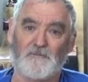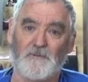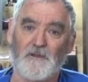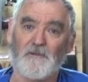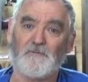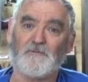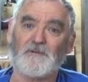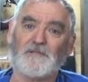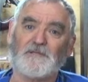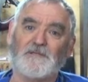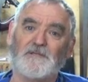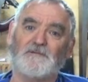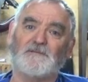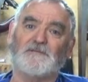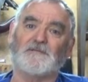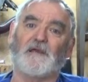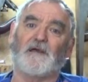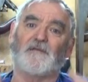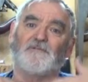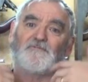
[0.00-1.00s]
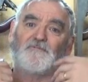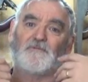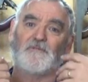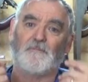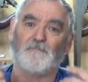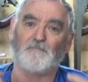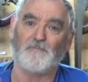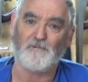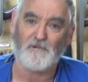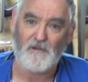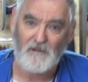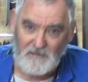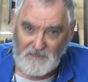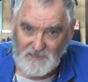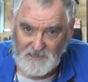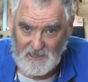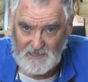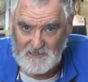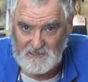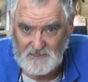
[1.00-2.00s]
what I want to do is go through the
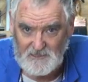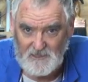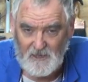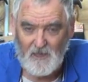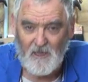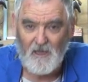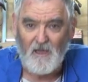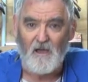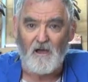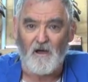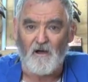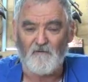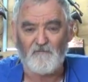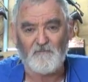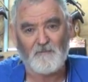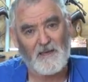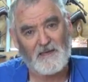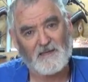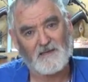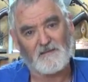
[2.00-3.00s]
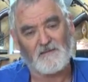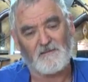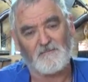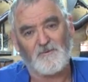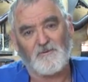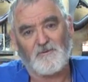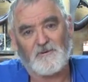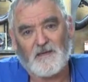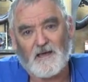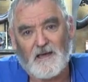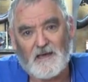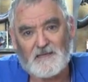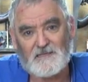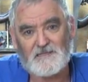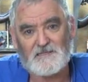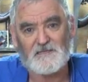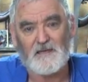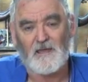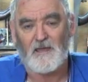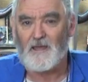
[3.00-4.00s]
process of making the
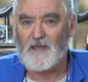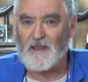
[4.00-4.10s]
bookcase.